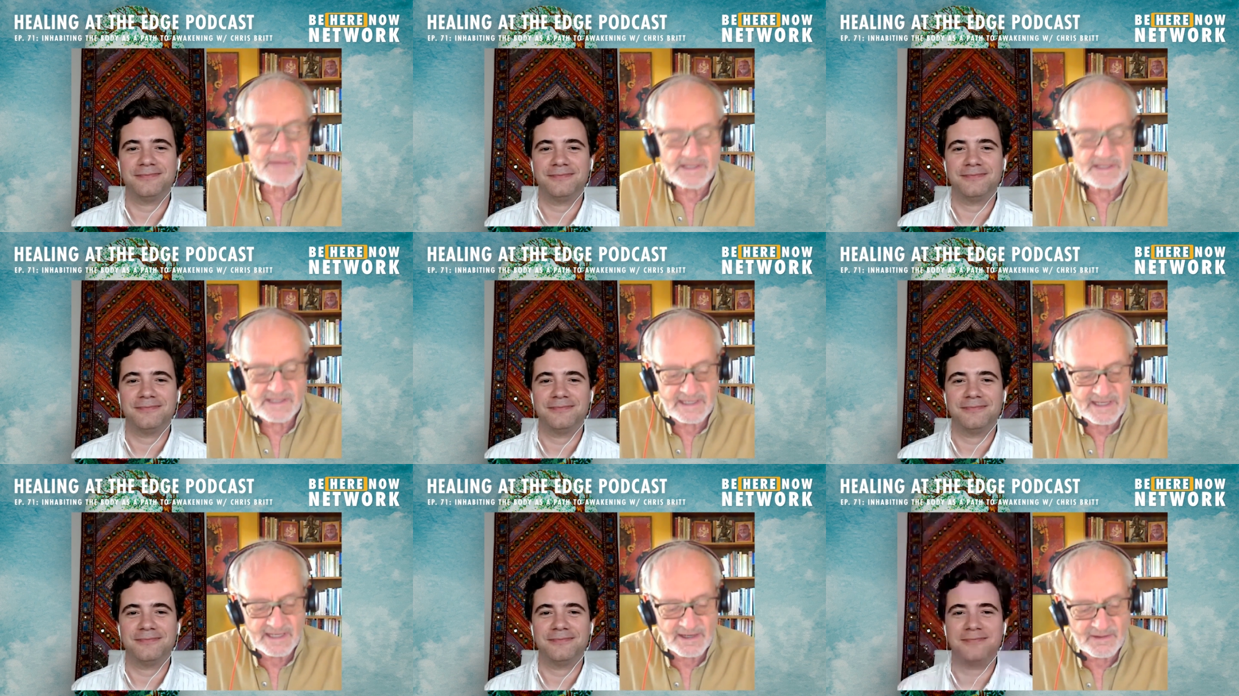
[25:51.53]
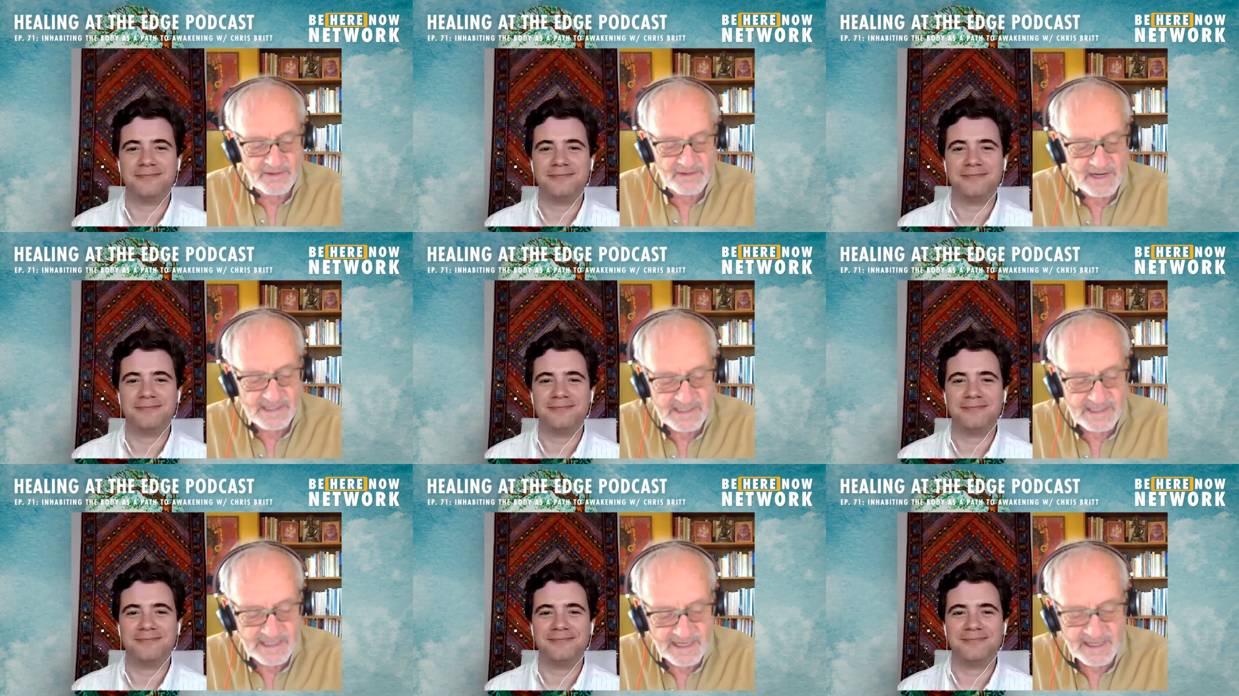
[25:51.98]
Speaker 1: that's an
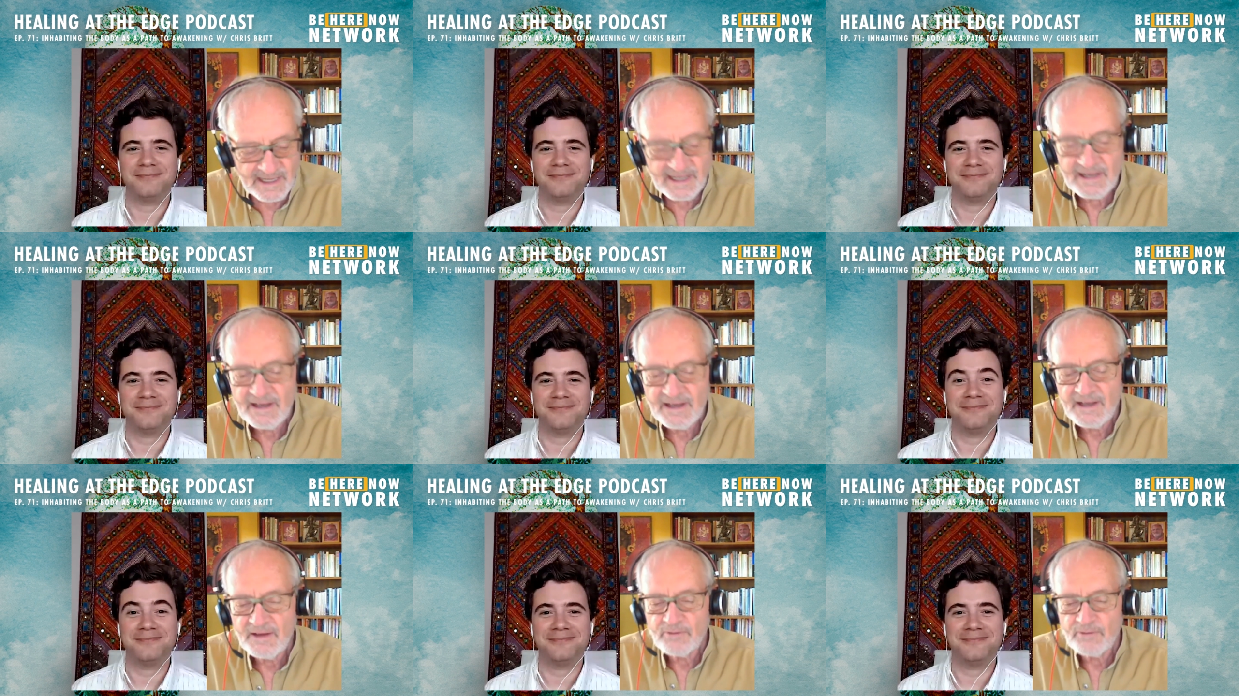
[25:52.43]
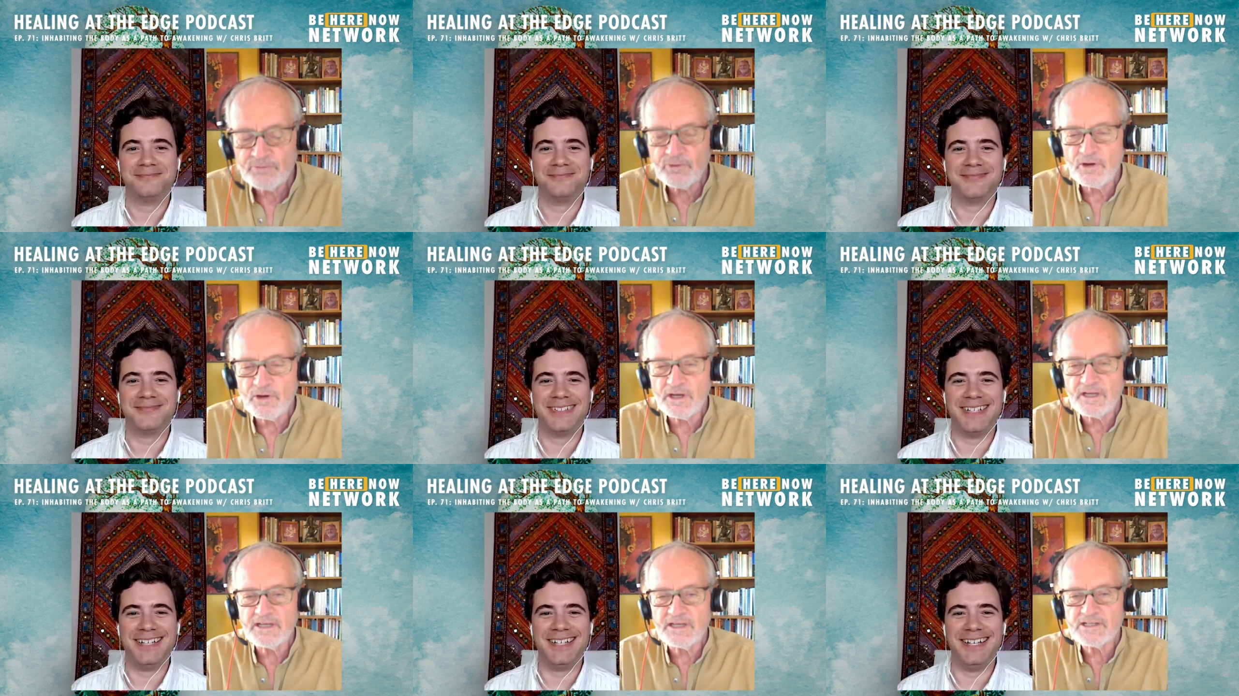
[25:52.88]
interesting
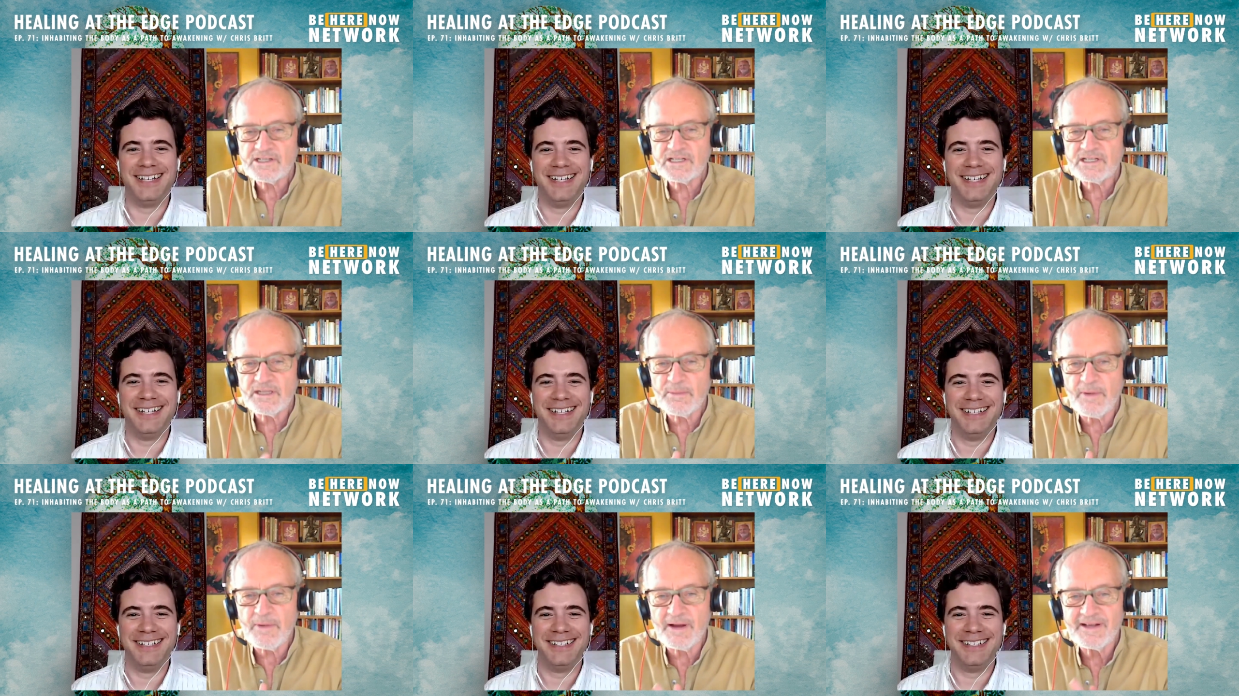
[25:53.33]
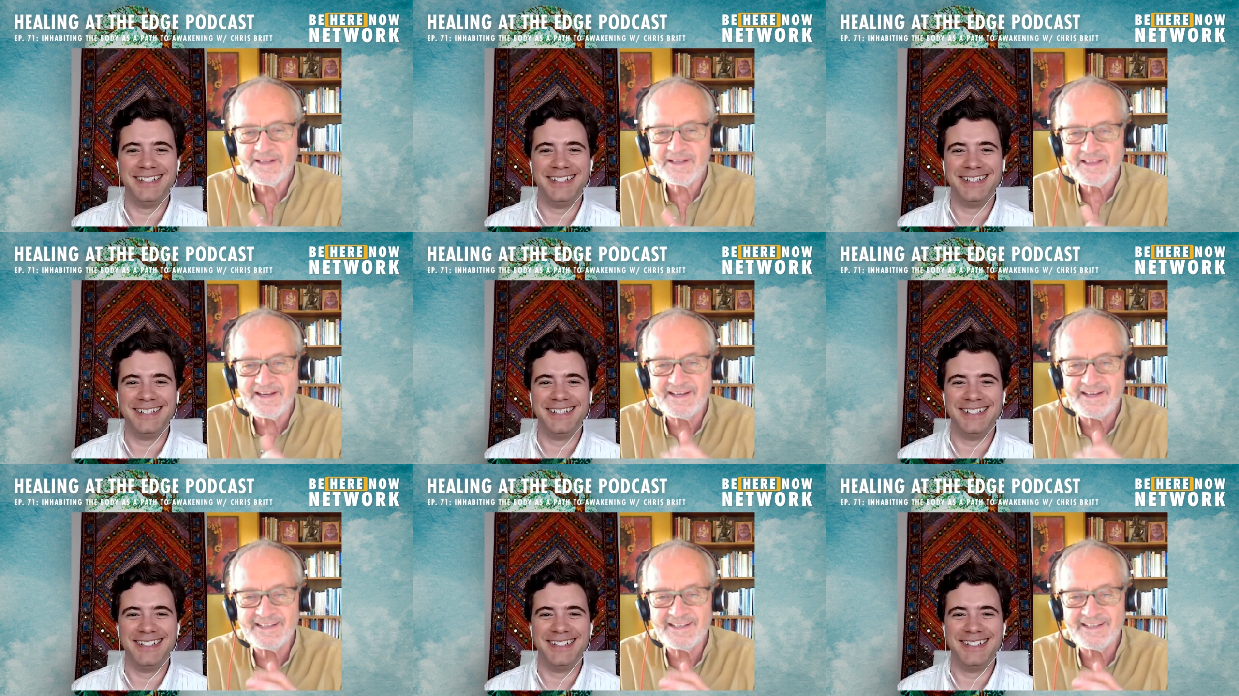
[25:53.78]
Freudian slip up,